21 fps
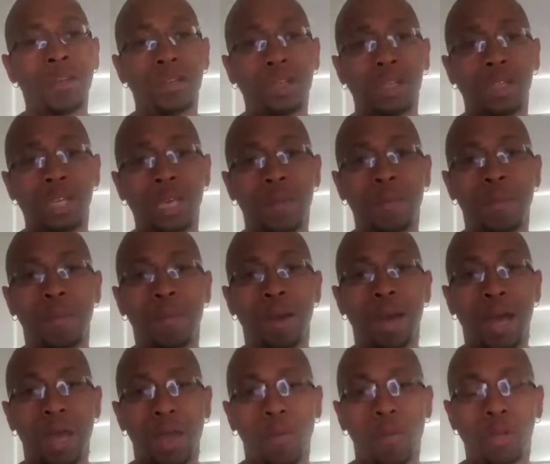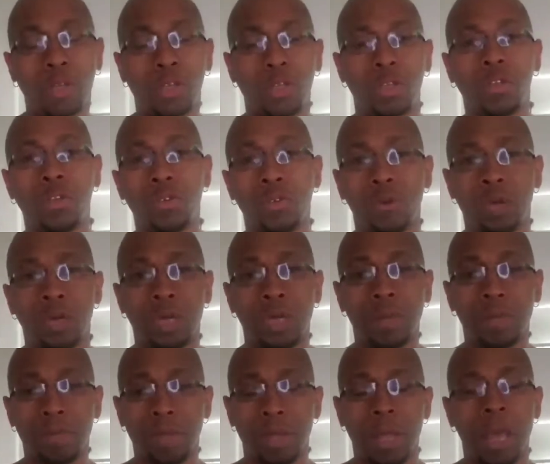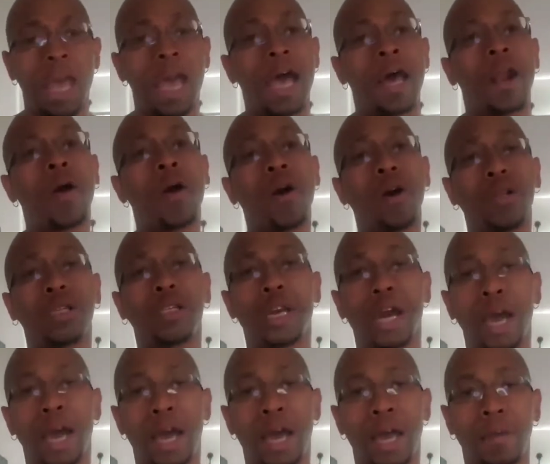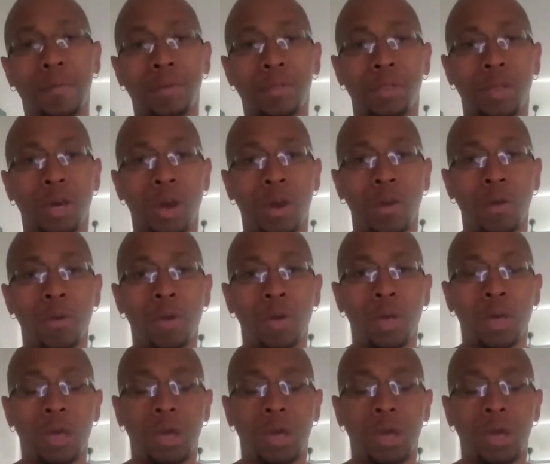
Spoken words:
to just keep in mind what you're doing at all times. So